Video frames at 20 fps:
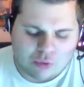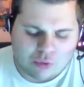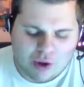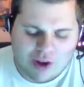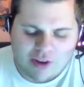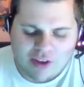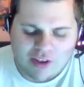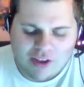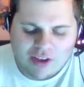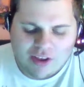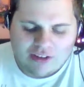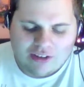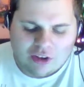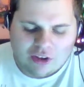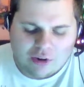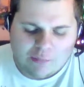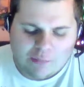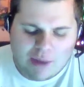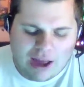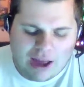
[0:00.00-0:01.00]
Didn't look
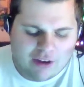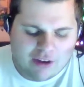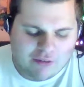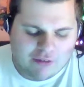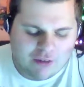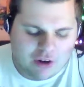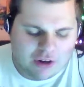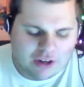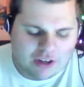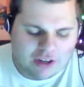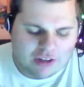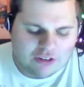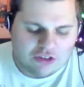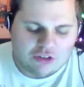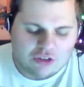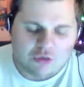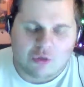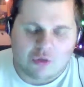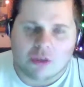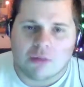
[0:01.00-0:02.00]
back. A very easy
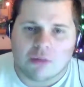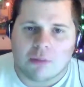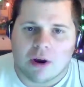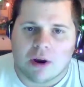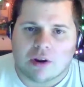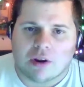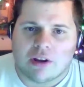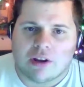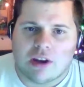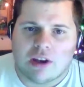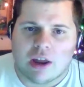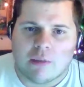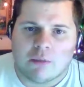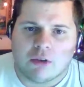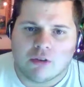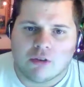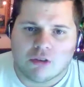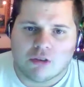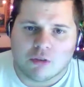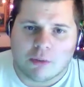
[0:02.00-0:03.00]
North American
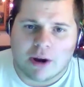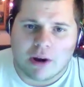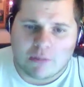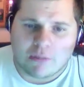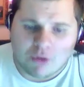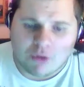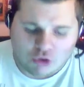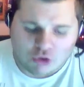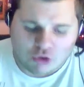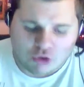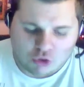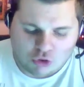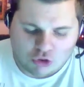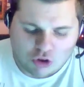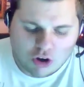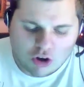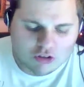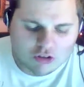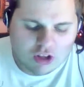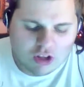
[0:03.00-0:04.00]
debut for pari
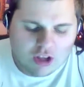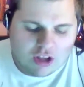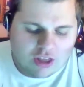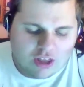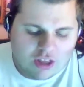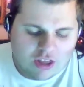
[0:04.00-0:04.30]
starts, and then